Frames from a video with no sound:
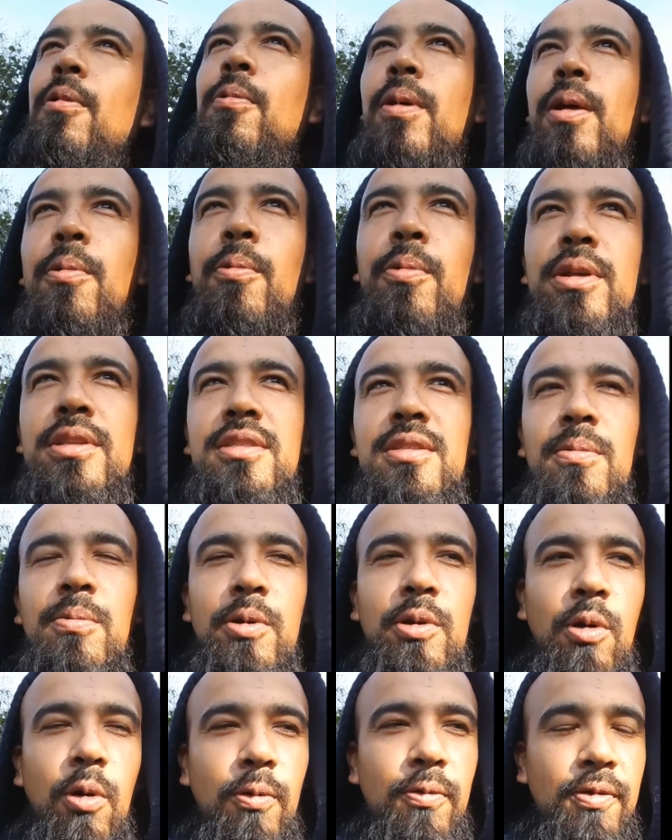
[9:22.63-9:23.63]
want to run someone
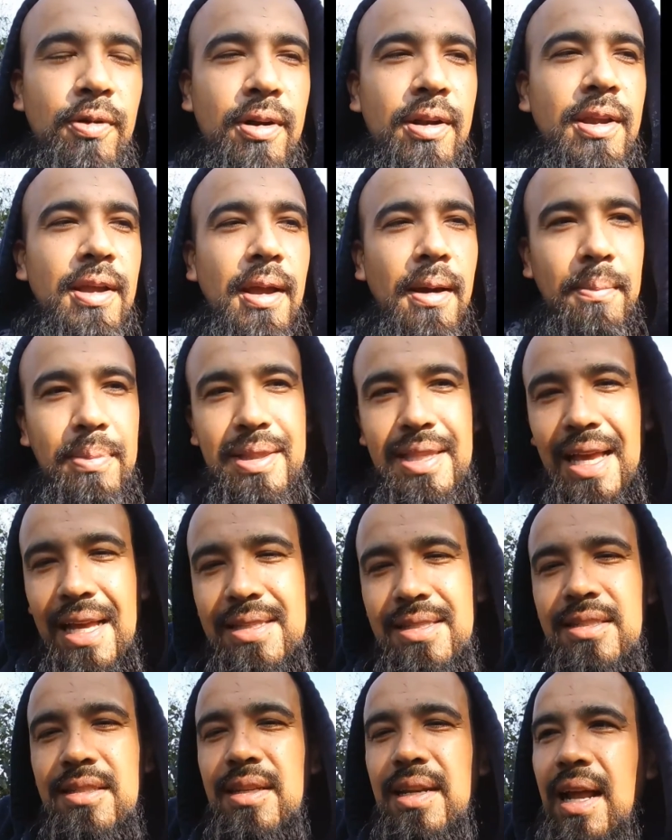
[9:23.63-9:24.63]
over. But that
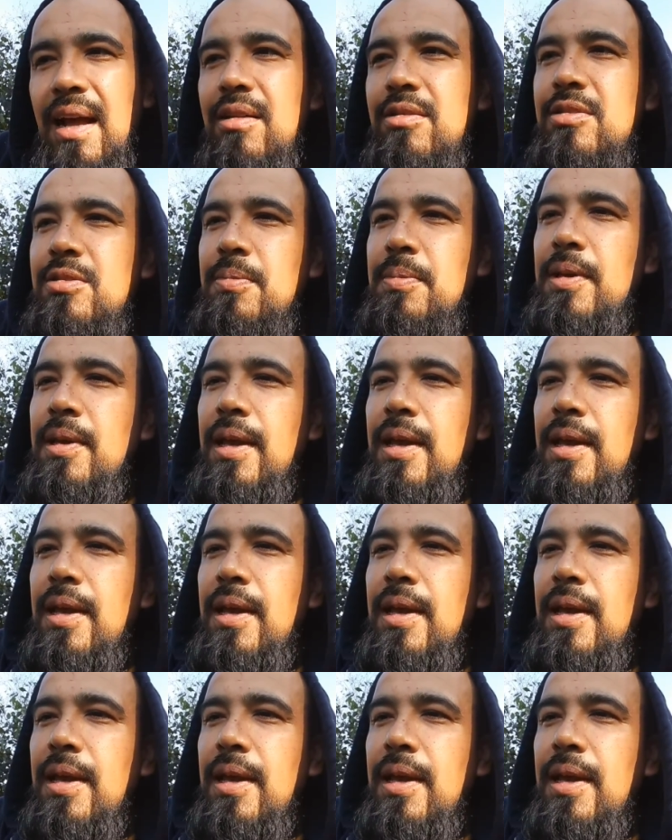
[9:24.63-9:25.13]
stood out to me.